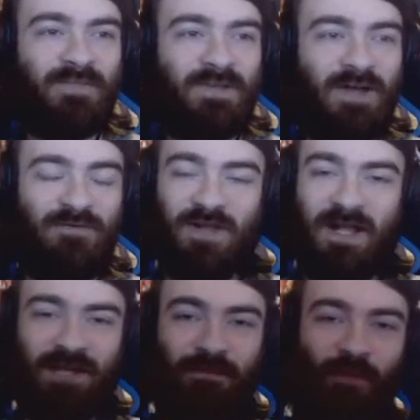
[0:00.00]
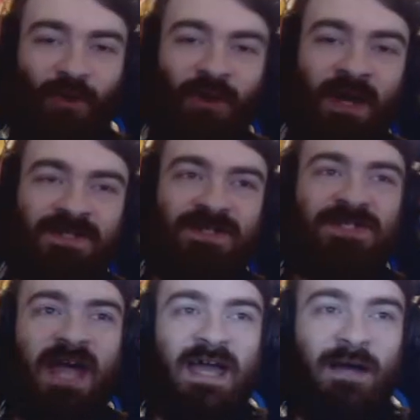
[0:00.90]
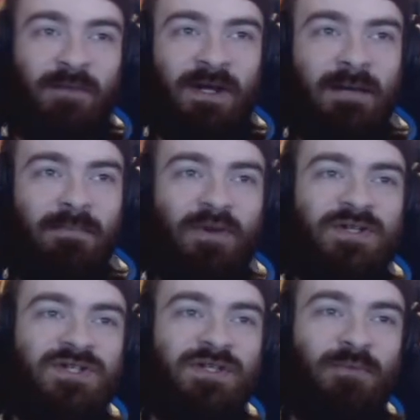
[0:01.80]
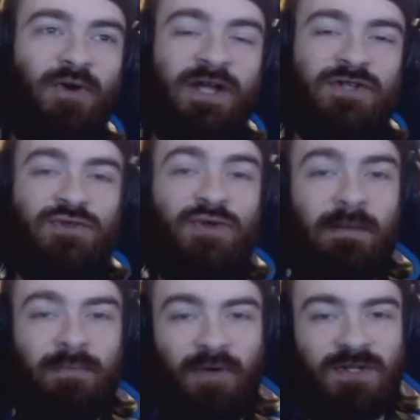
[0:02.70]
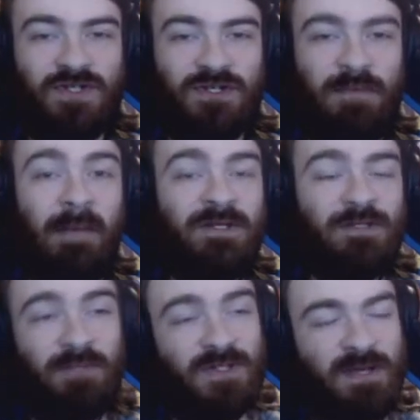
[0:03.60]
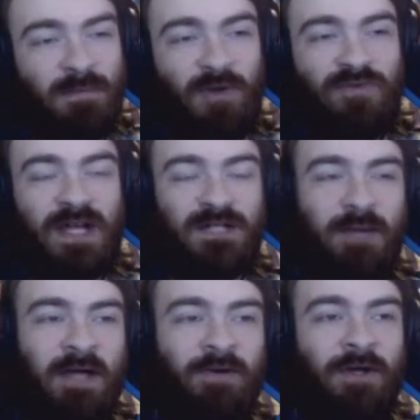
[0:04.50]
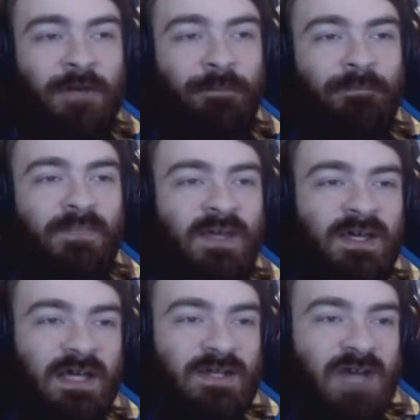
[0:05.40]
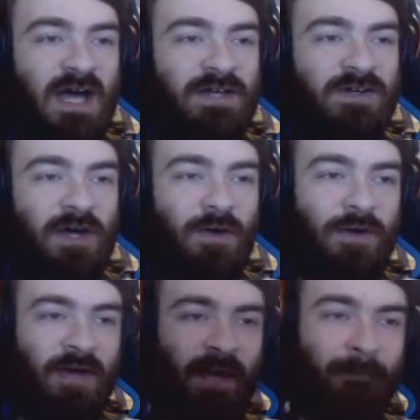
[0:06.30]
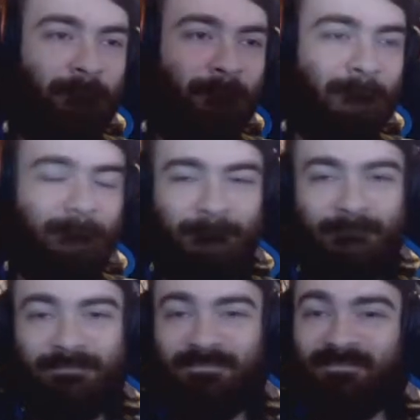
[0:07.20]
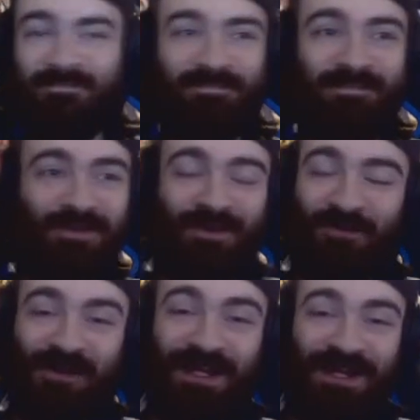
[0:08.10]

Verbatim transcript: I feel like the more I say I'm going to get poisoned, the more I do get poisoned. Maybe it's a placebo effect, but I don't know. Being tired? No? Okay. Not really.